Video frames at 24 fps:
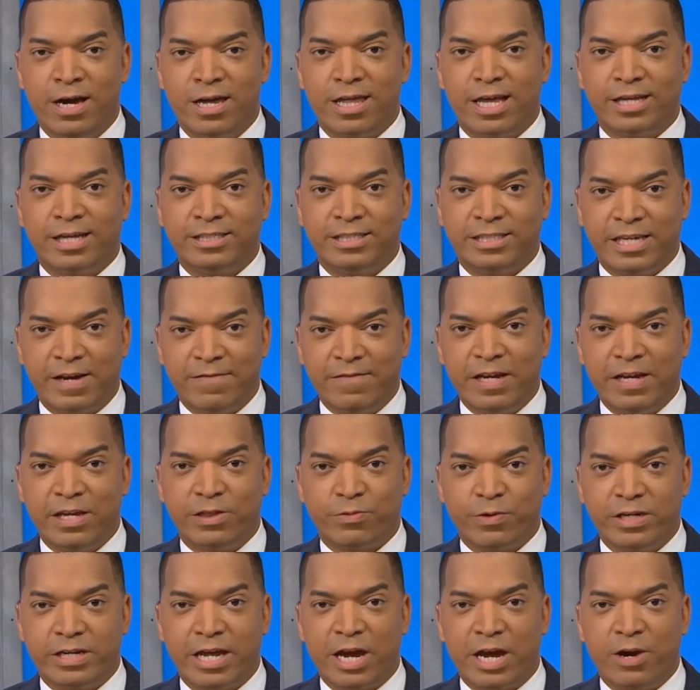That
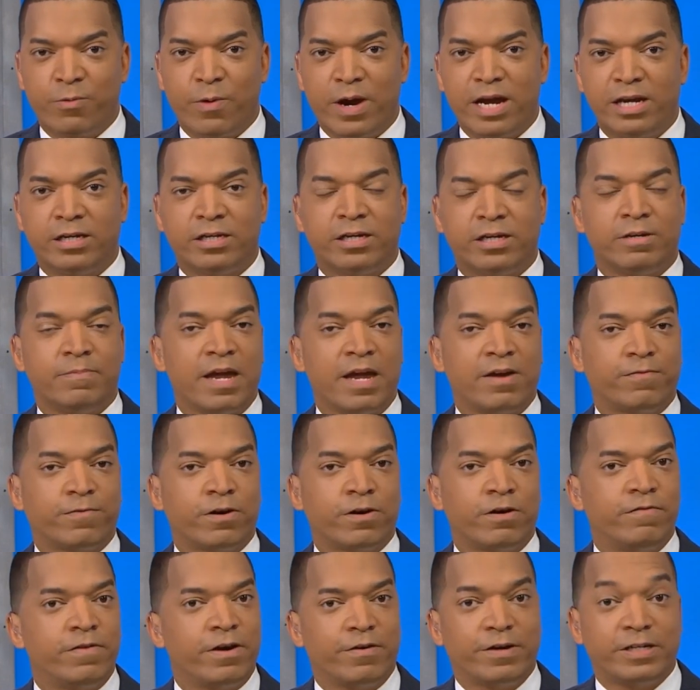73-day wait could make
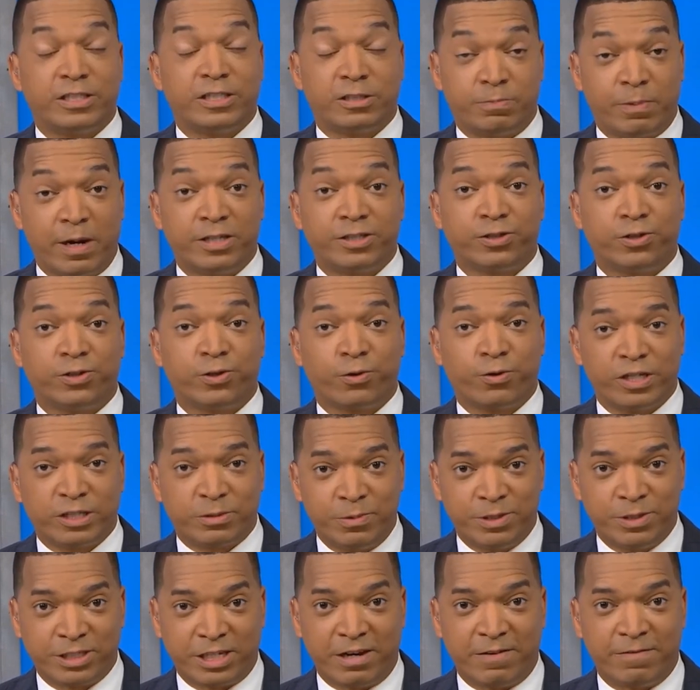for a very special
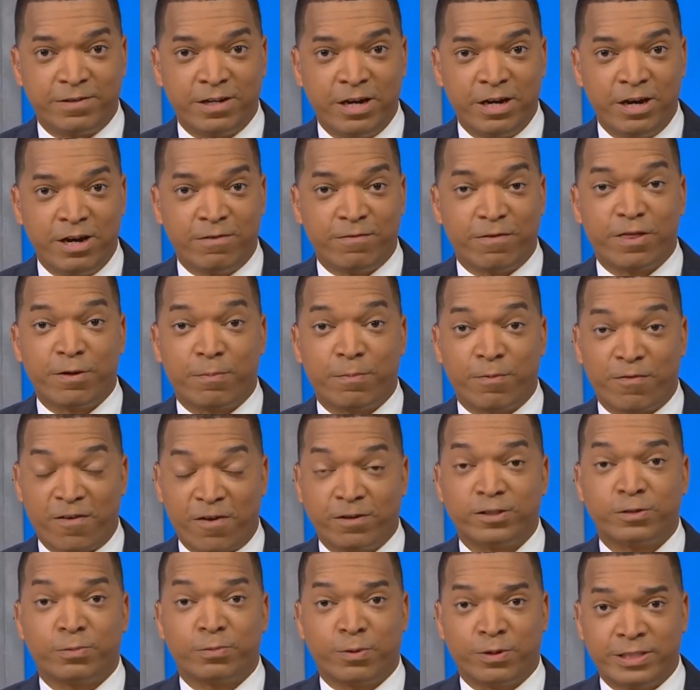Christmas gift for the
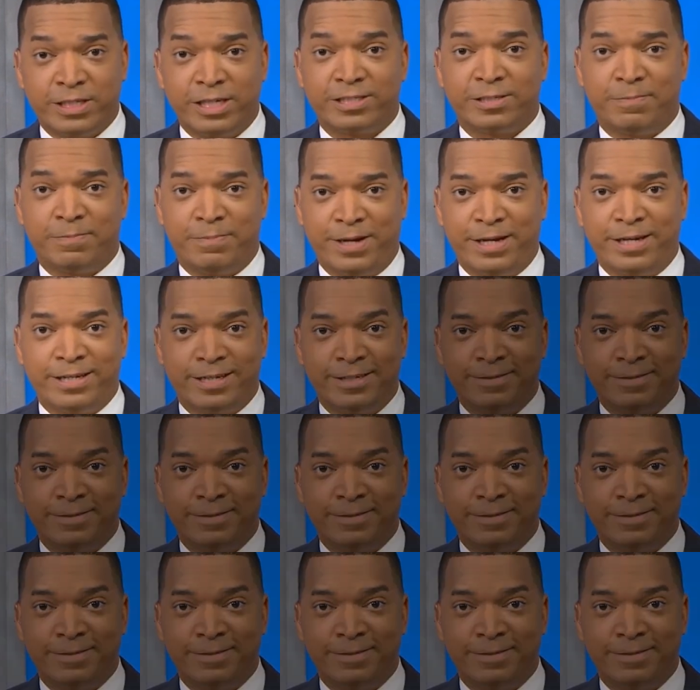first participant.